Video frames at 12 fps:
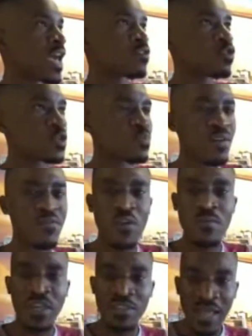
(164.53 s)
UK are not
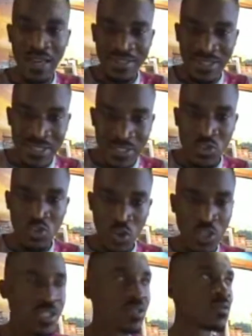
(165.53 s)
performing. That is
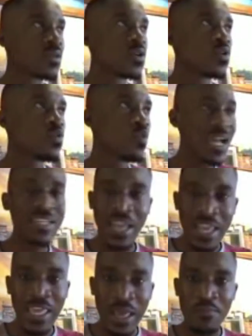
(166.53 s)
not
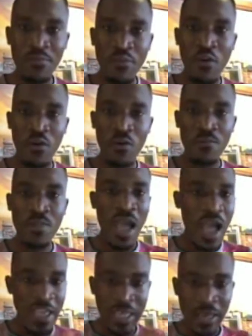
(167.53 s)
what I came for.
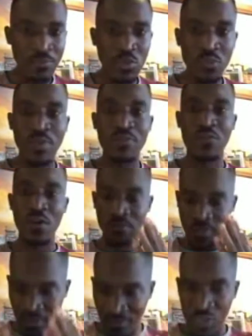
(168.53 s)
I came to
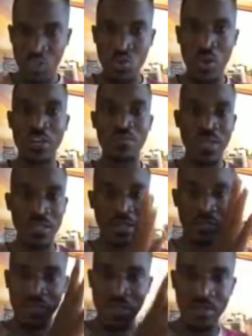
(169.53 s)
perform. They have assured me
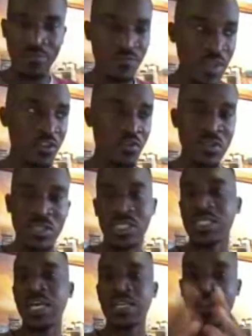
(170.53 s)
that the venue is